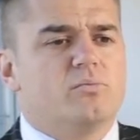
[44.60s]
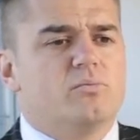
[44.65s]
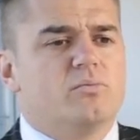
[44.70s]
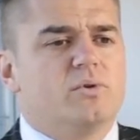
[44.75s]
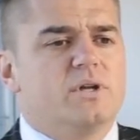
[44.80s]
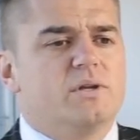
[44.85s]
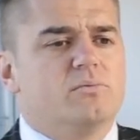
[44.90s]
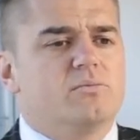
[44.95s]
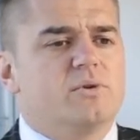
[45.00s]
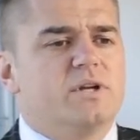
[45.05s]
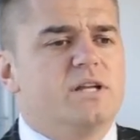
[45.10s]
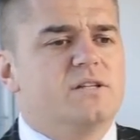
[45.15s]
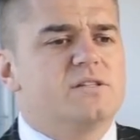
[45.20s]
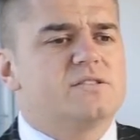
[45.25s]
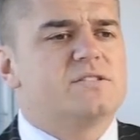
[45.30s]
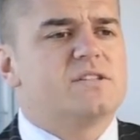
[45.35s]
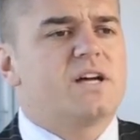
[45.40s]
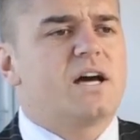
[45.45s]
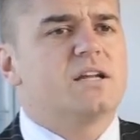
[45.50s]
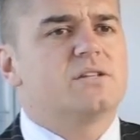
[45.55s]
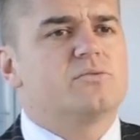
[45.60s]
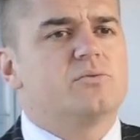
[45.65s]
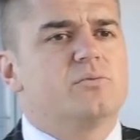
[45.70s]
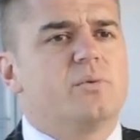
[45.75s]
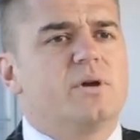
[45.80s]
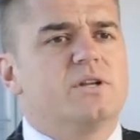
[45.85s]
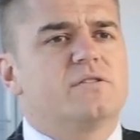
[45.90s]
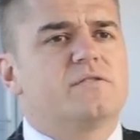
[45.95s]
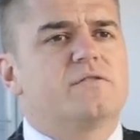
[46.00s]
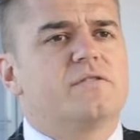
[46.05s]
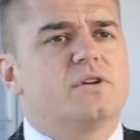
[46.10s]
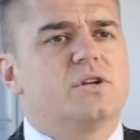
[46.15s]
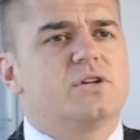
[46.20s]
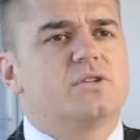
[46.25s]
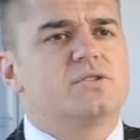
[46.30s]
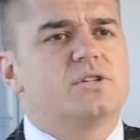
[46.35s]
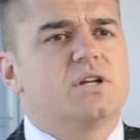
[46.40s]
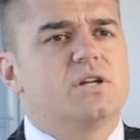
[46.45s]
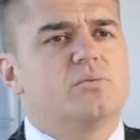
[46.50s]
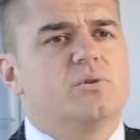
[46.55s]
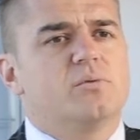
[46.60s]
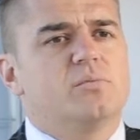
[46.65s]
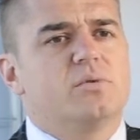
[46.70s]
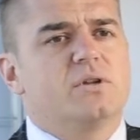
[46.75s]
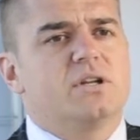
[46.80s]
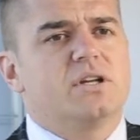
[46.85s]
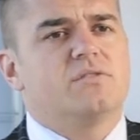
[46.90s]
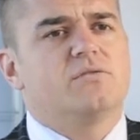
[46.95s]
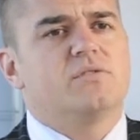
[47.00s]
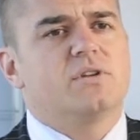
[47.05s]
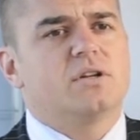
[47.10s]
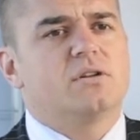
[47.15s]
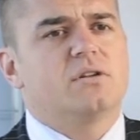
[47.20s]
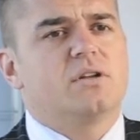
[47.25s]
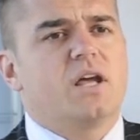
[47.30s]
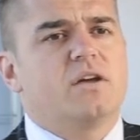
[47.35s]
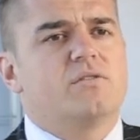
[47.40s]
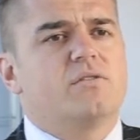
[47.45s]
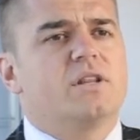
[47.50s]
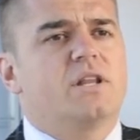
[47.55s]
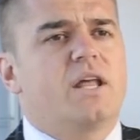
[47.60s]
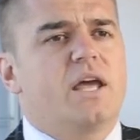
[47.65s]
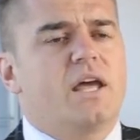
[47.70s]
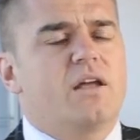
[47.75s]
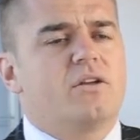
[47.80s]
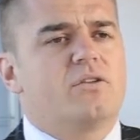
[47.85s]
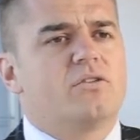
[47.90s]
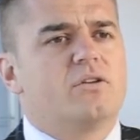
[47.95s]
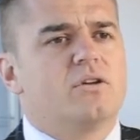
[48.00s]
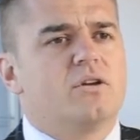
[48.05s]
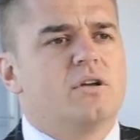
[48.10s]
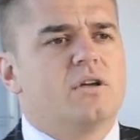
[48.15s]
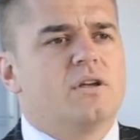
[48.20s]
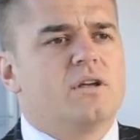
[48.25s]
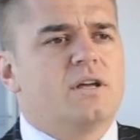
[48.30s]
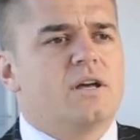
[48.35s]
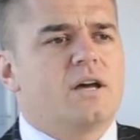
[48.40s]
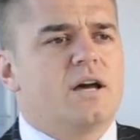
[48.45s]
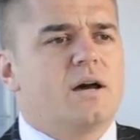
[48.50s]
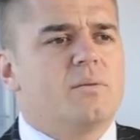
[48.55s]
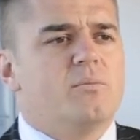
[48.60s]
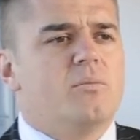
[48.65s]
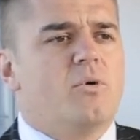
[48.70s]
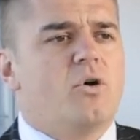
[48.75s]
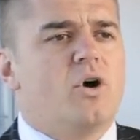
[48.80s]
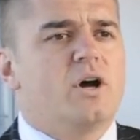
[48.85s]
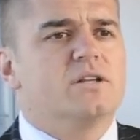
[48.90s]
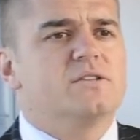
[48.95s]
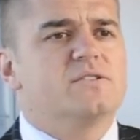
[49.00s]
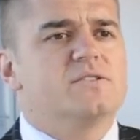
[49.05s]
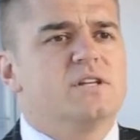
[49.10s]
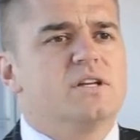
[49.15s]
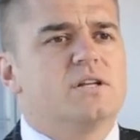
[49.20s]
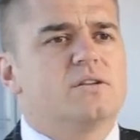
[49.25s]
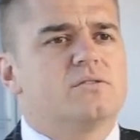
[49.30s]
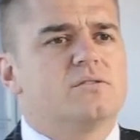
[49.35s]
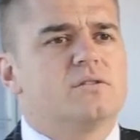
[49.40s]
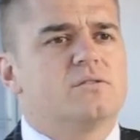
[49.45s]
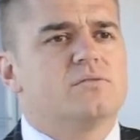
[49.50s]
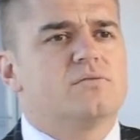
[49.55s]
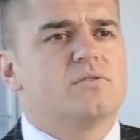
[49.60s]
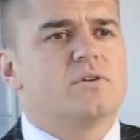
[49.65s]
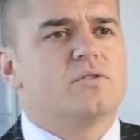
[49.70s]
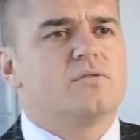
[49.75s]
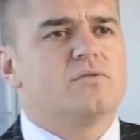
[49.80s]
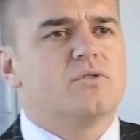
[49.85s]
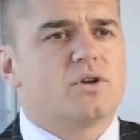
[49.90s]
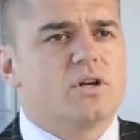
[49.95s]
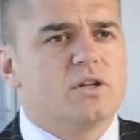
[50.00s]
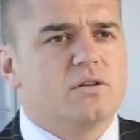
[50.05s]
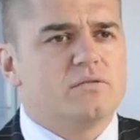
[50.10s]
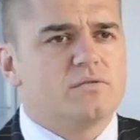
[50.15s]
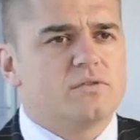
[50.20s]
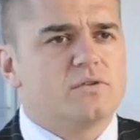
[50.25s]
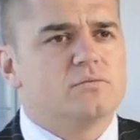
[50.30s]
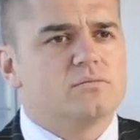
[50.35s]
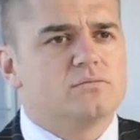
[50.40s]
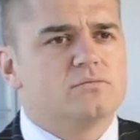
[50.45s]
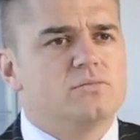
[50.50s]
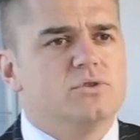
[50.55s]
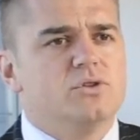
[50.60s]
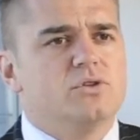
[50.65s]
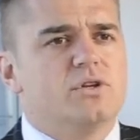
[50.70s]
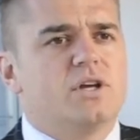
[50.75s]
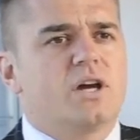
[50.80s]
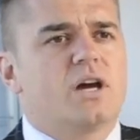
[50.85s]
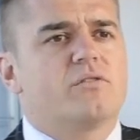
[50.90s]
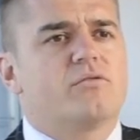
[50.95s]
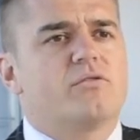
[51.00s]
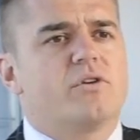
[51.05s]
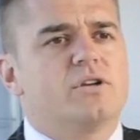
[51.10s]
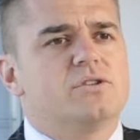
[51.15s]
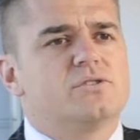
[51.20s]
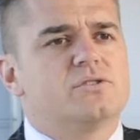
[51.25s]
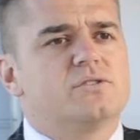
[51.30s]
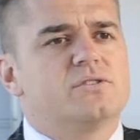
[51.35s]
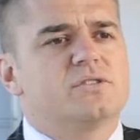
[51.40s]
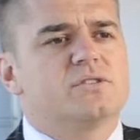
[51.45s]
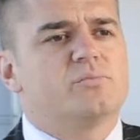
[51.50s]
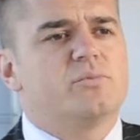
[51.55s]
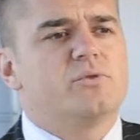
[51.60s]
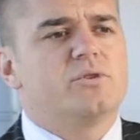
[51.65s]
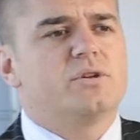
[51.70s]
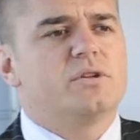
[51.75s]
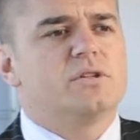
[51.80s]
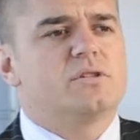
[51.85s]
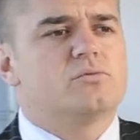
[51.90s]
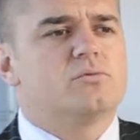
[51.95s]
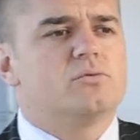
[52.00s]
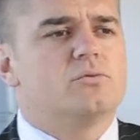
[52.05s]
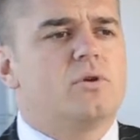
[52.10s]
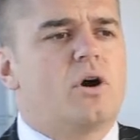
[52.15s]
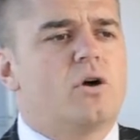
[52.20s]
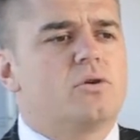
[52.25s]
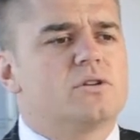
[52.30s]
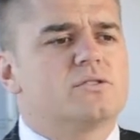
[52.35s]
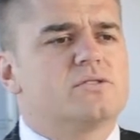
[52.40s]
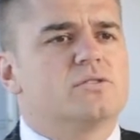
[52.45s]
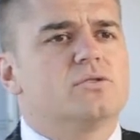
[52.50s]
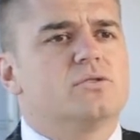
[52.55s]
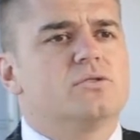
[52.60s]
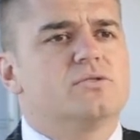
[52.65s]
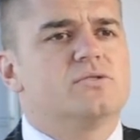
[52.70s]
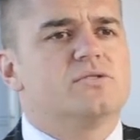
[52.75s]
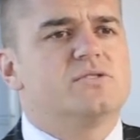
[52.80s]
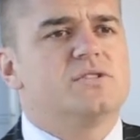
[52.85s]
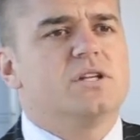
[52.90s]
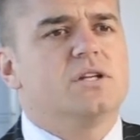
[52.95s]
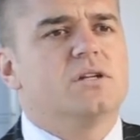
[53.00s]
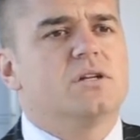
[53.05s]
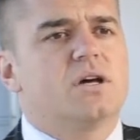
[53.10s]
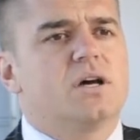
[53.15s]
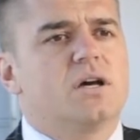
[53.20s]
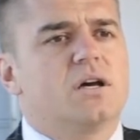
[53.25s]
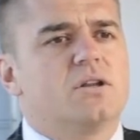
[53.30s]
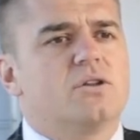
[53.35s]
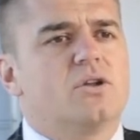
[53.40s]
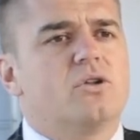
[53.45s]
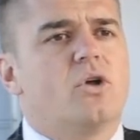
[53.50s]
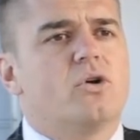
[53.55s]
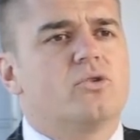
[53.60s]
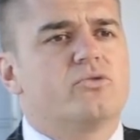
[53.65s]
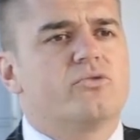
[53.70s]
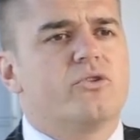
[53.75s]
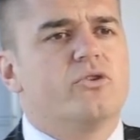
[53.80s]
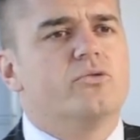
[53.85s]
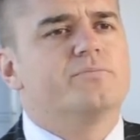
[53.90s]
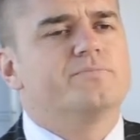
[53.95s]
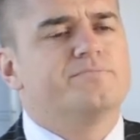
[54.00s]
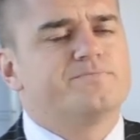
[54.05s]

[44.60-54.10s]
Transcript: We need to start as we need to finish, and we believe that having that mindset of looking for new car franchise experience will hold us in good stead in the long term.